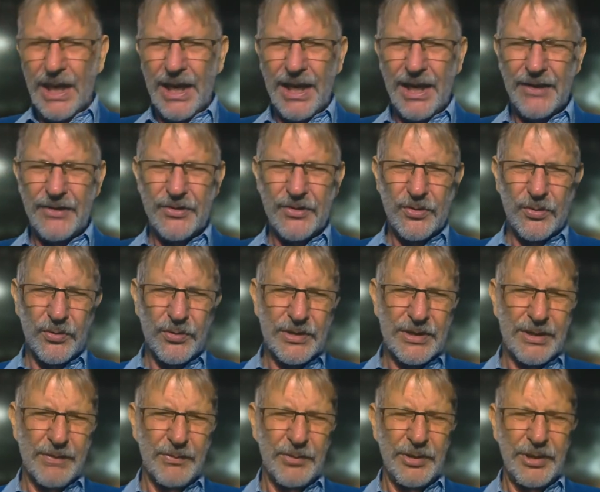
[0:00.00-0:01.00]
I saw
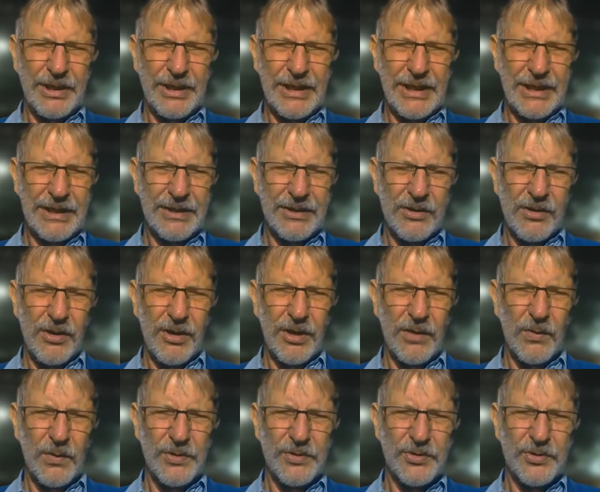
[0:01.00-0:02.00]
somebody that God
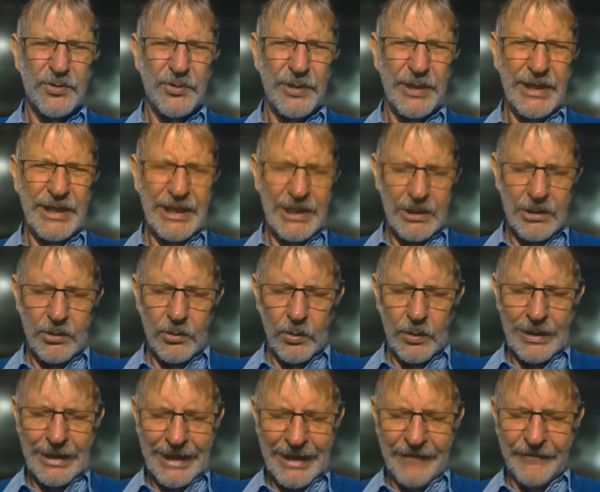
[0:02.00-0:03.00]
wants to heal your
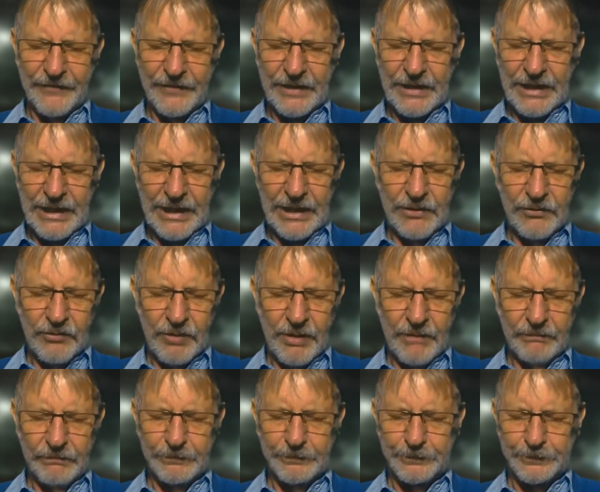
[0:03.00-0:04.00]
left
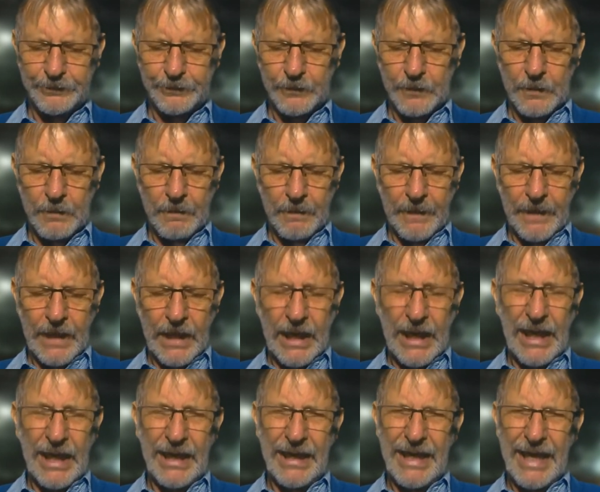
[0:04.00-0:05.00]
eardrum.
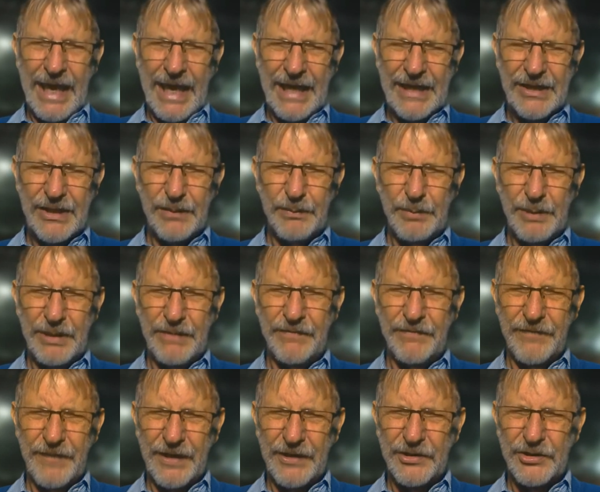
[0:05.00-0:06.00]
It hasn't been
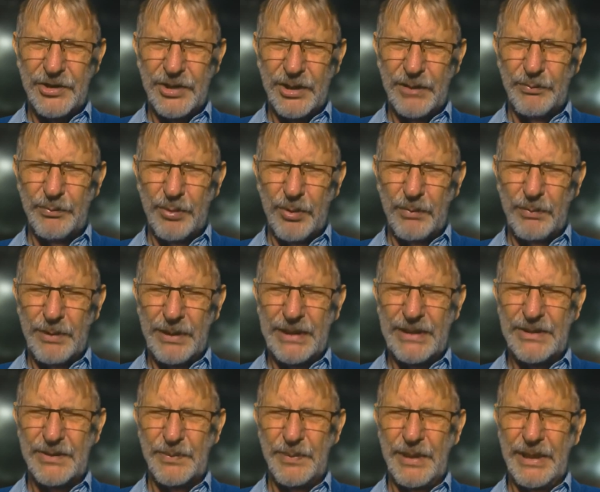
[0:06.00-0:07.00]
functioning properly.
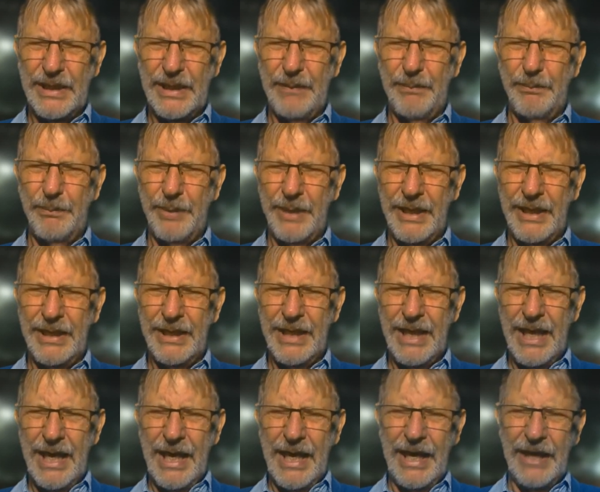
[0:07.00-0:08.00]
It's been impaired.
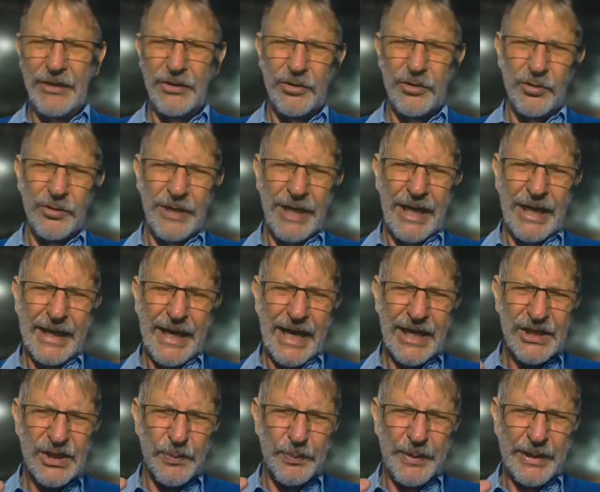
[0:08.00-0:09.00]
And tonight I
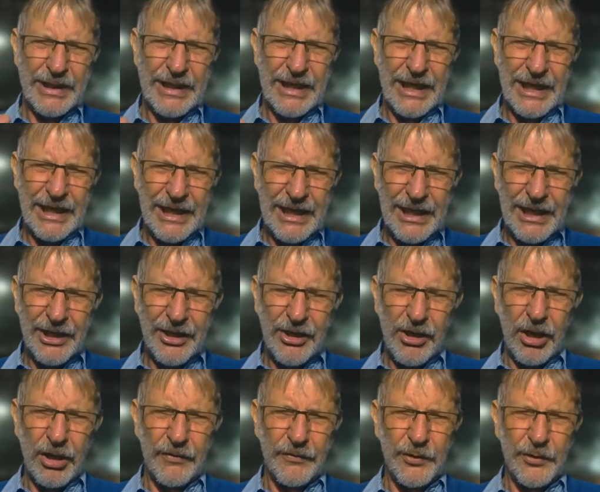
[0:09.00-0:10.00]
speak healing
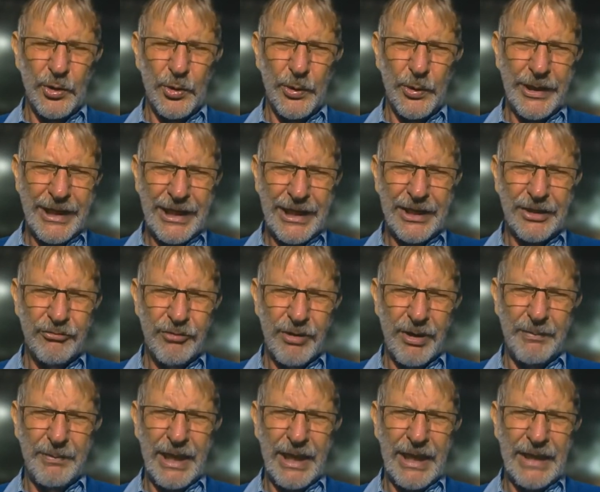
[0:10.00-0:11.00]
over your
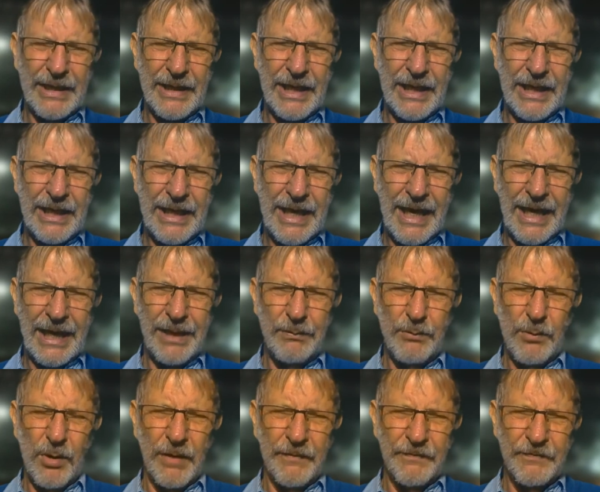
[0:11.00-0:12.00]
eardrum in the
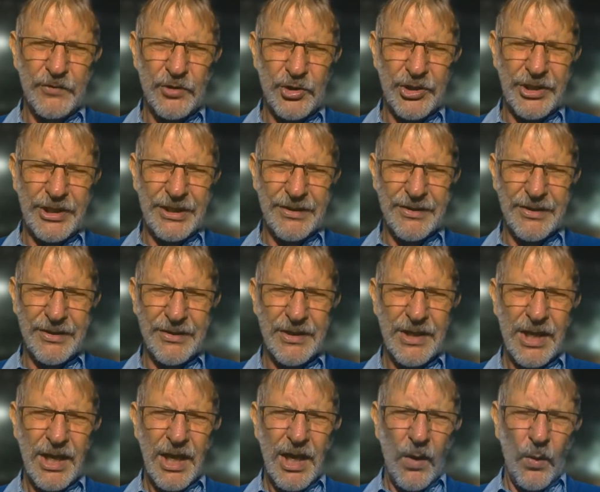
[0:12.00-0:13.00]
name of Jesus.
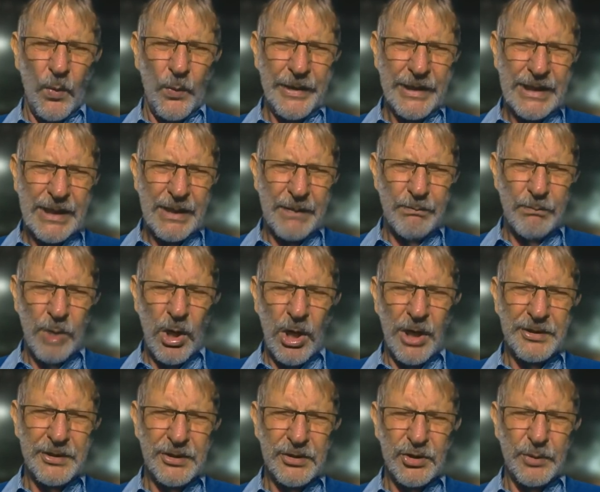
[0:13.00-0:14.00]
We
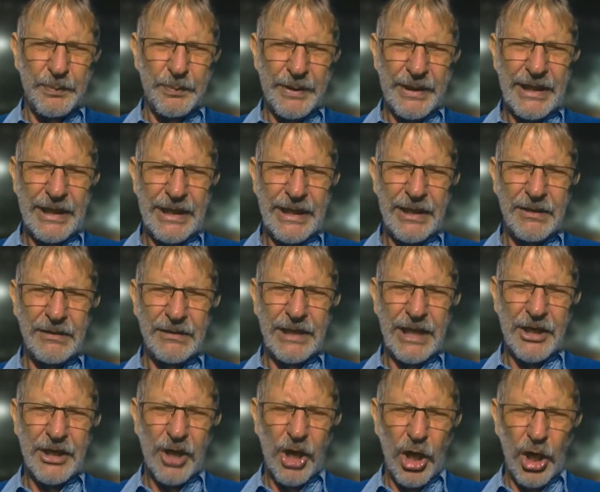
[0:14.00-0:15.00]
command it to be healed
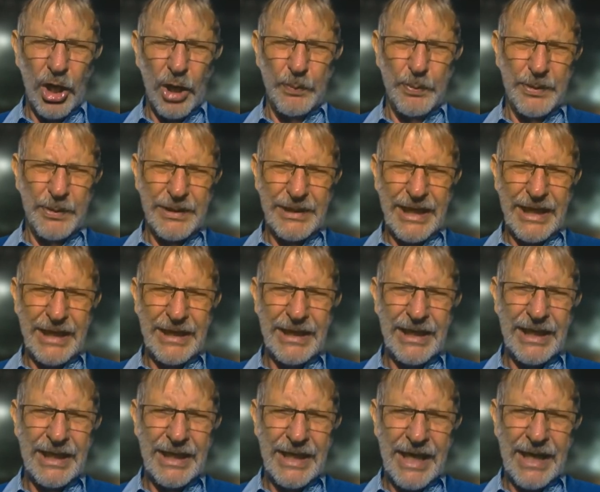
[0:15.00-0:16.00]
and opened in the
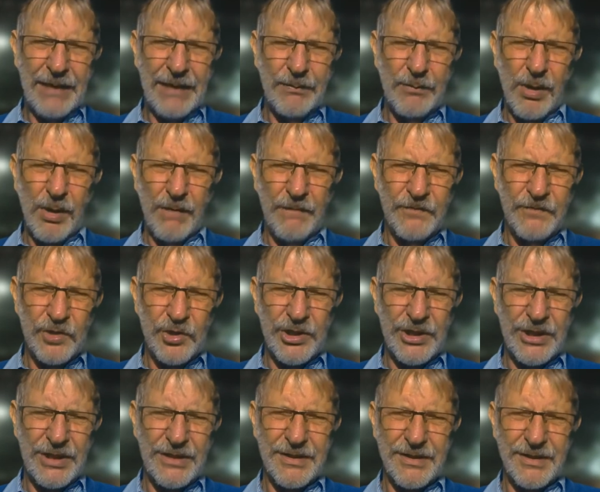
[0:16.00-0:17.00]
name of
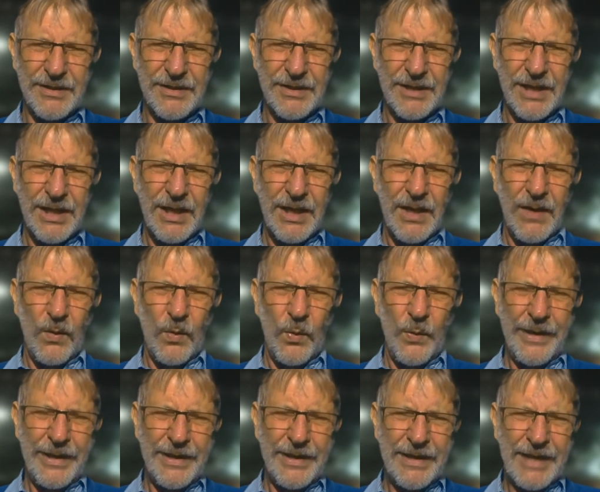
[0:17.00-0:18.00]
Jesus.
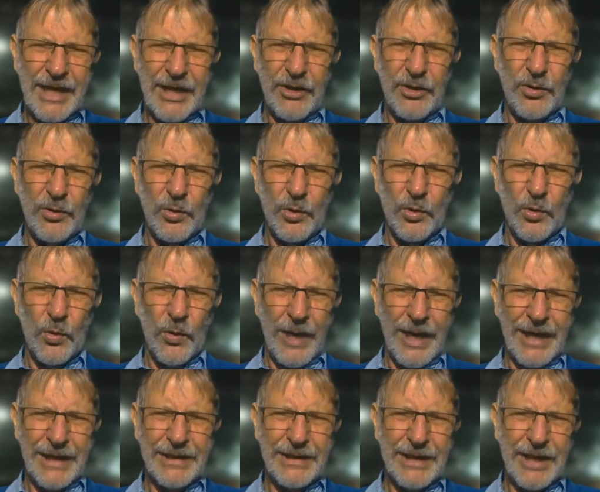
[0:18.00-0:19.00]
We thank you, Lord,
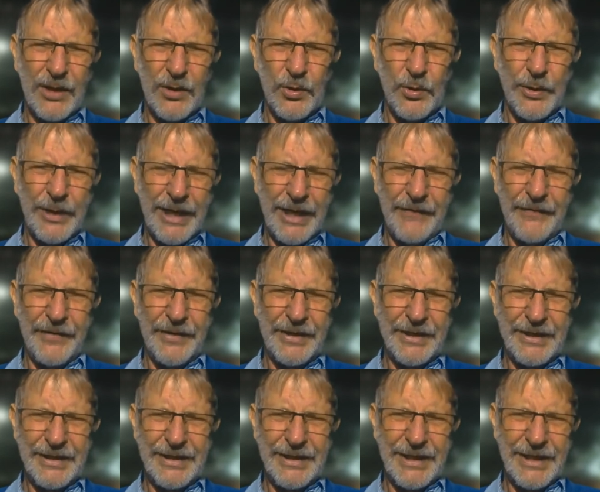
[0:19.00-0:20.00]
right now, whoever
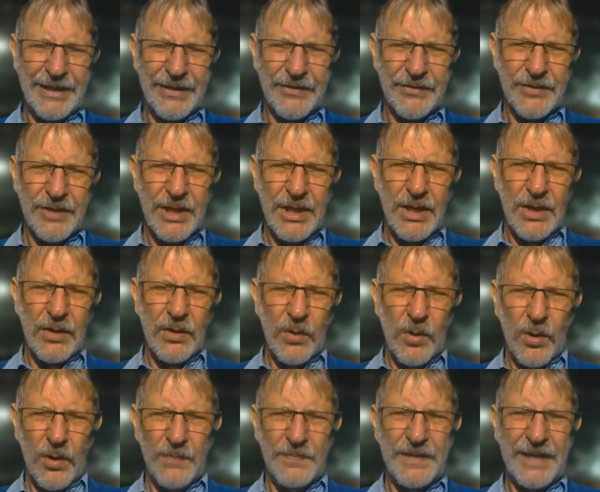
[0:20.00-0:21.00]
it is,
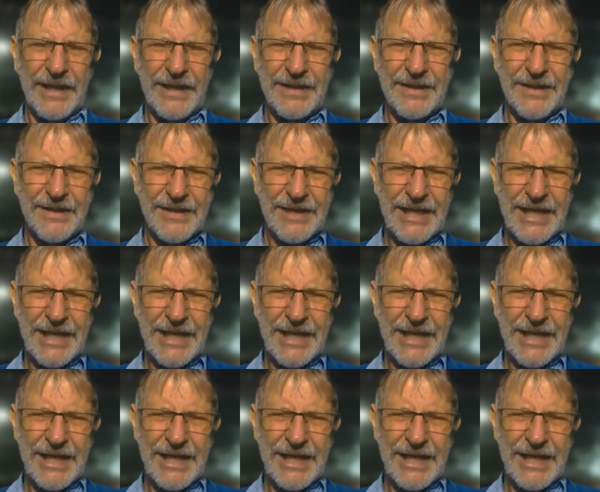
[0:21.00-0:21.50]
Lord, that this